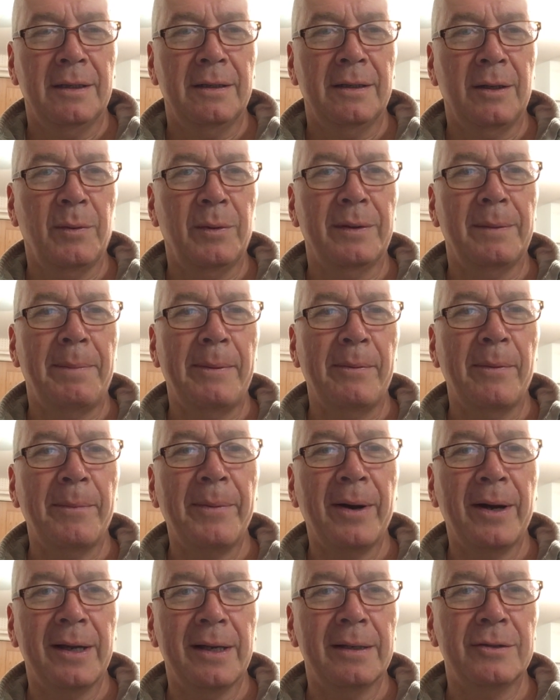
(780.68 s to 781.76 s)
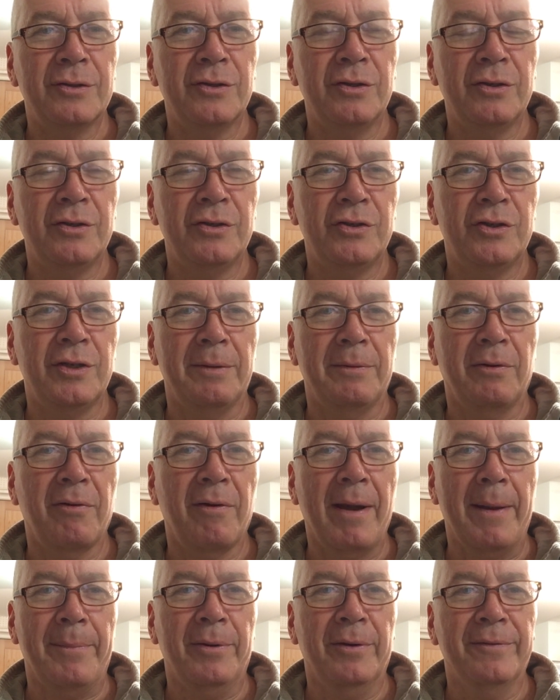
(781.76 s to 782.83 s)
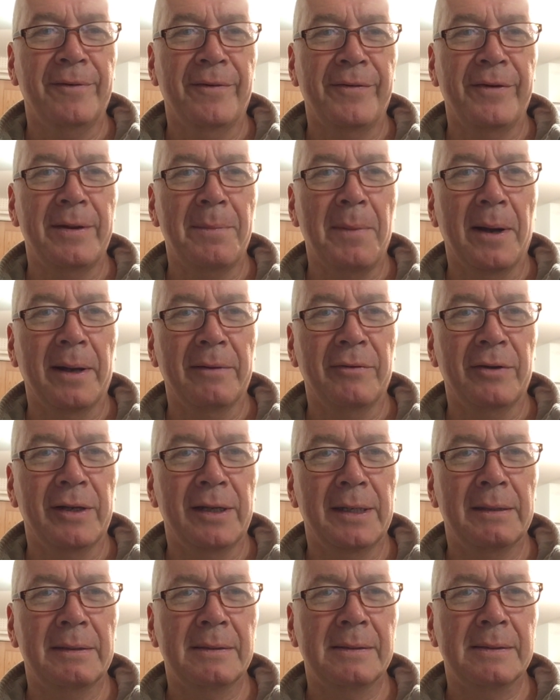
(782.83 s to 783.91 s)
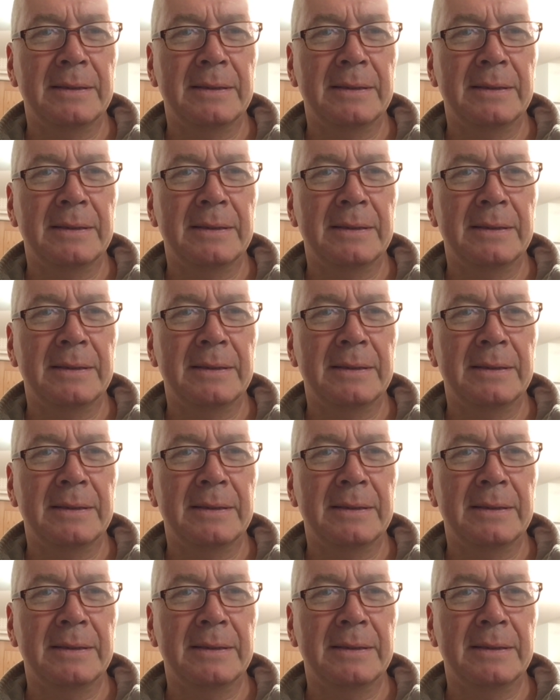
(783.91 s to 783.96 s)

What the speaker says: No wonder people buy cheap crap off of eBay, really.